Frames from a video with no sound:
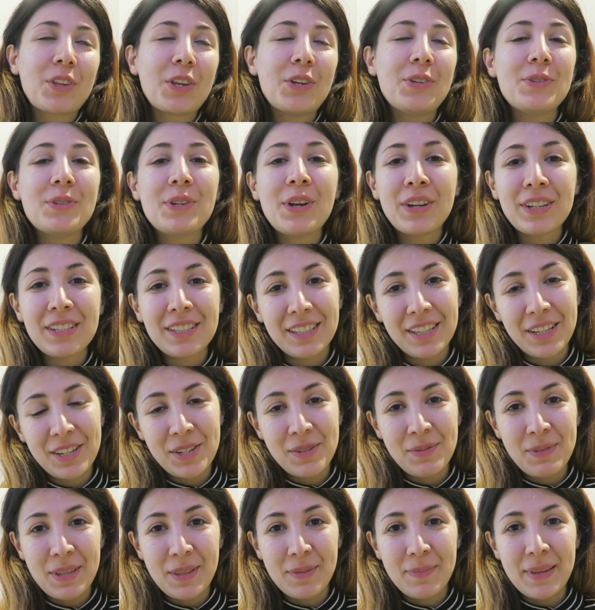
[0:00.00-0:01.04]
who got in
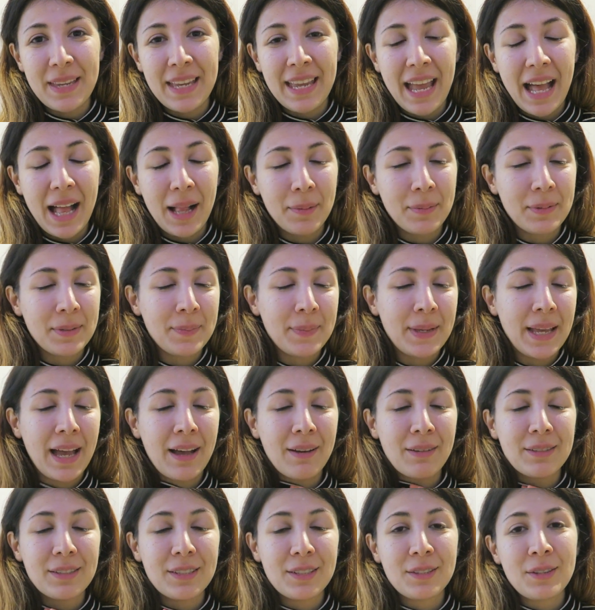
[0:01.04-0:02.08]
touch with me, helped me
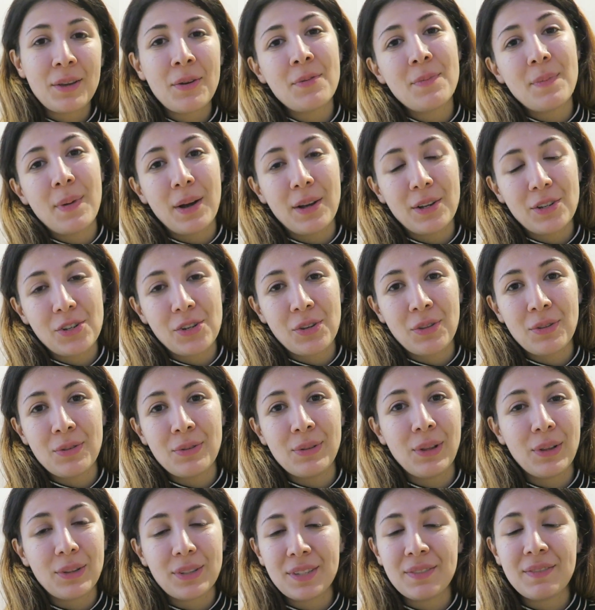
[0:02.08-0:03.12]
out so much
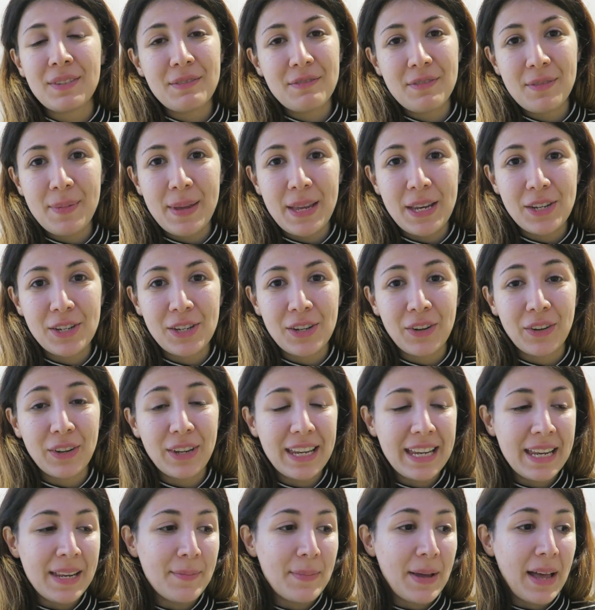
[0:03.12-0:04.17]
through lots of information
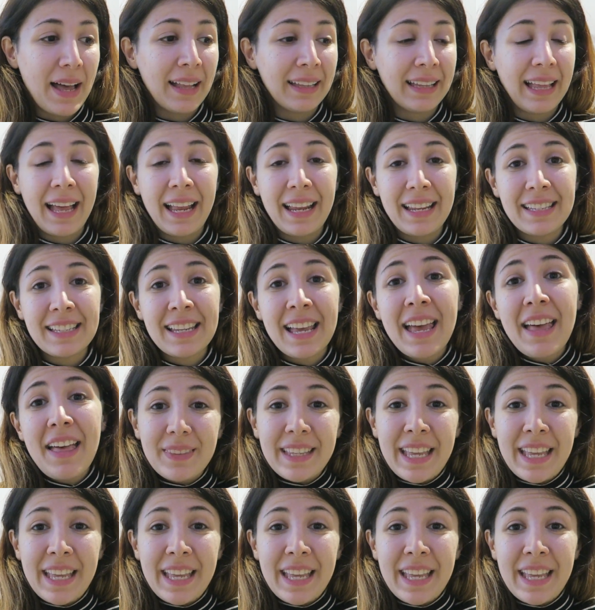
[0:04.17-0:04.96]
on email and